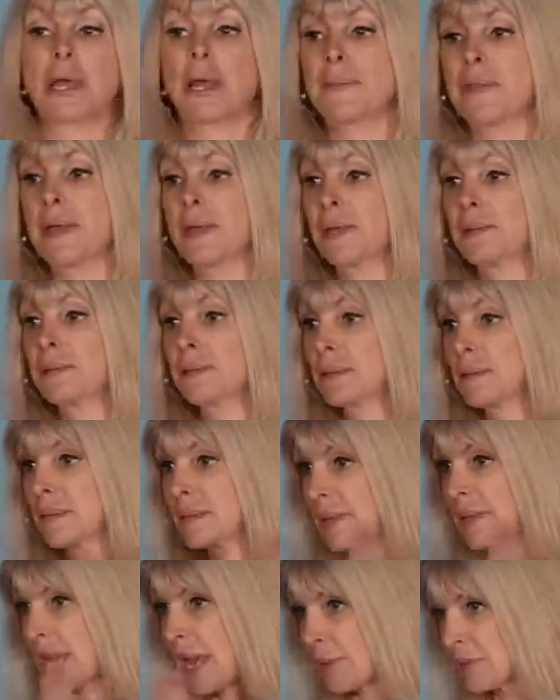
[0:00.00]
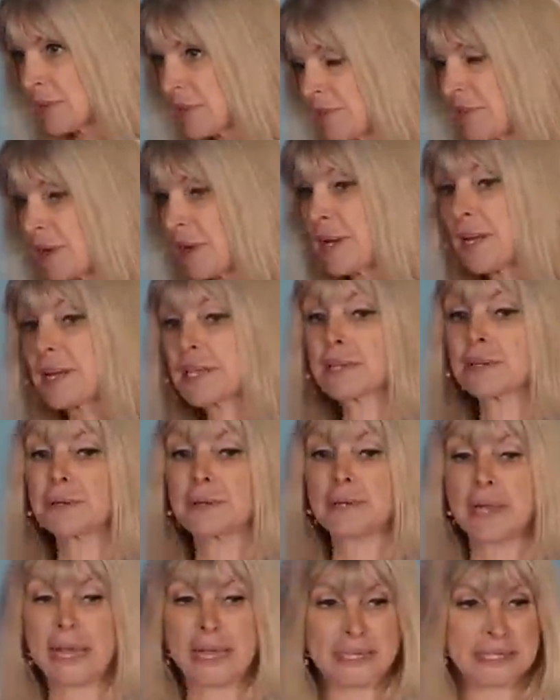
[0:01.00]
and then that was fine till
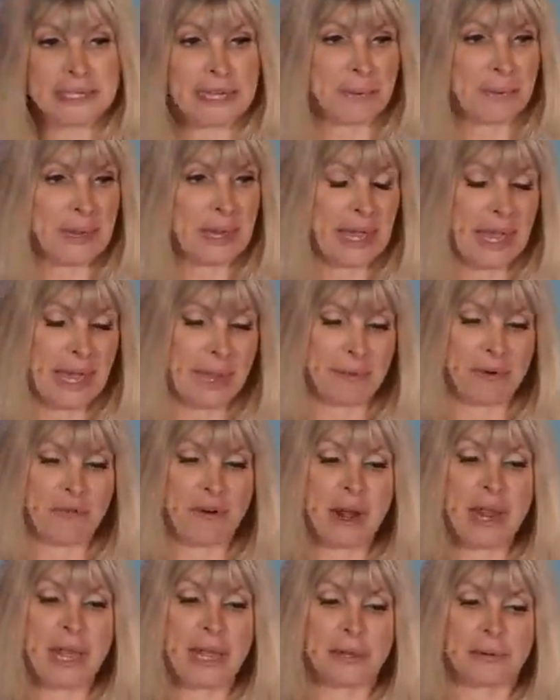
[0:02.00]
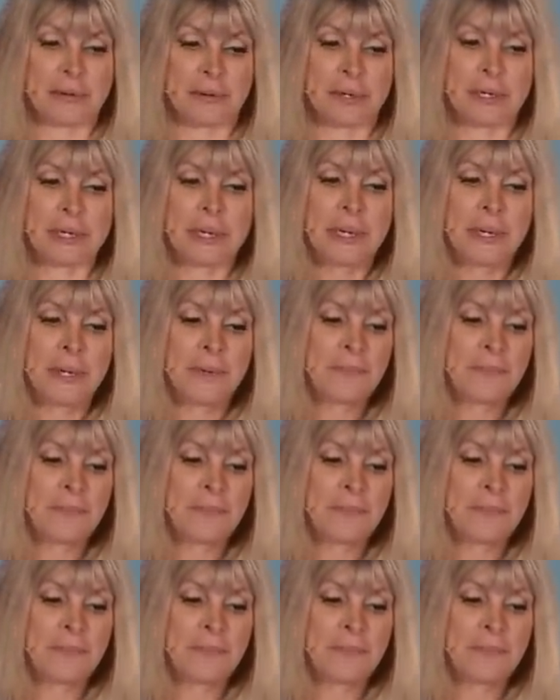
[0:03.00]
next time it came around.